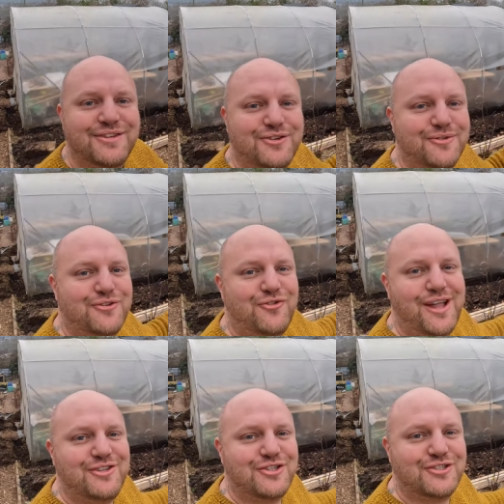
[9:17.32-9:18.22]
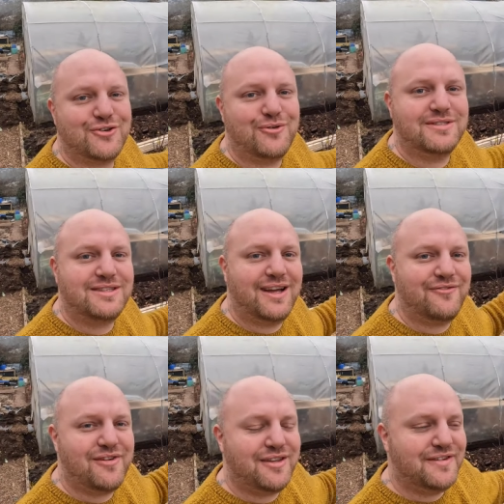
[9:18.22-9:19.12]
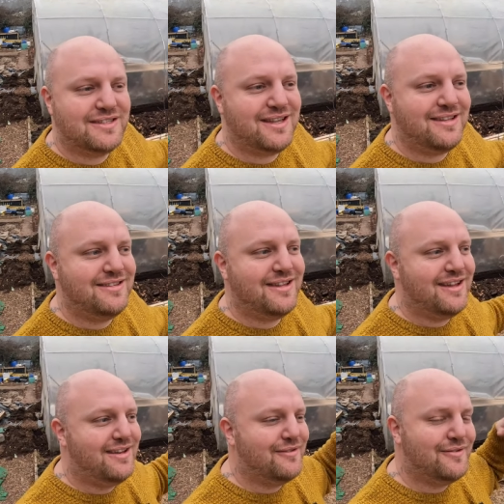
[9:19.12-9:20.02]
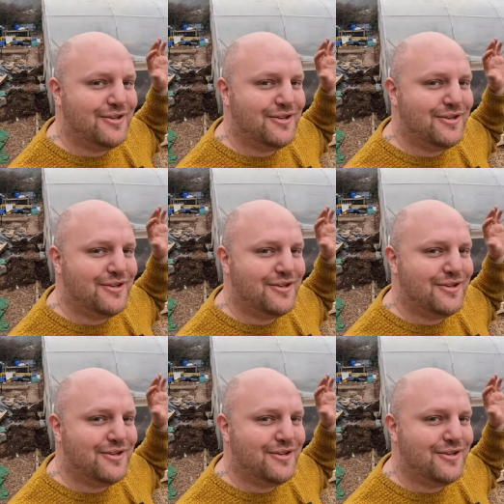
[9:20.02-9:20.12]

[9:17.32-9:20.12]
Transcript: So the trenching's all done, ready for Sunday.